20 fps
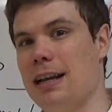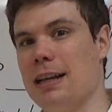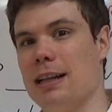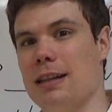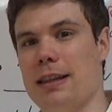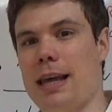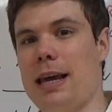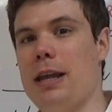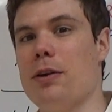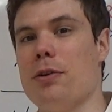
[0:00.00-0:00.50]

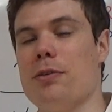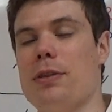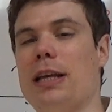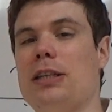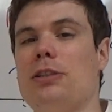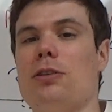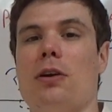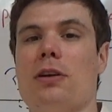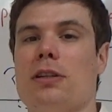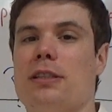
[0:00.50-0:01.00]
later they
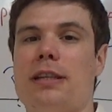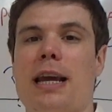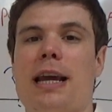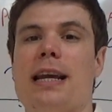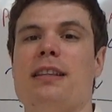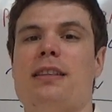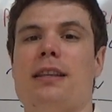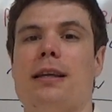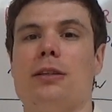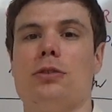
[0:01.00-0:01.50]
start
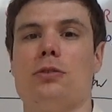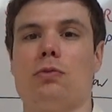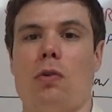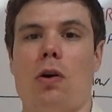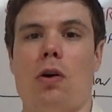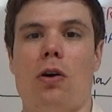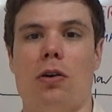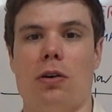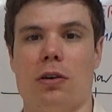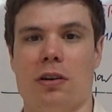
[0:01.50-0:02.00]
saying things
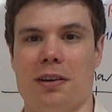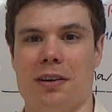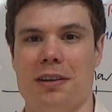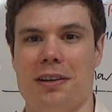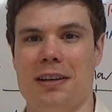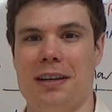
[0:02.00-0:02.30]
wrong.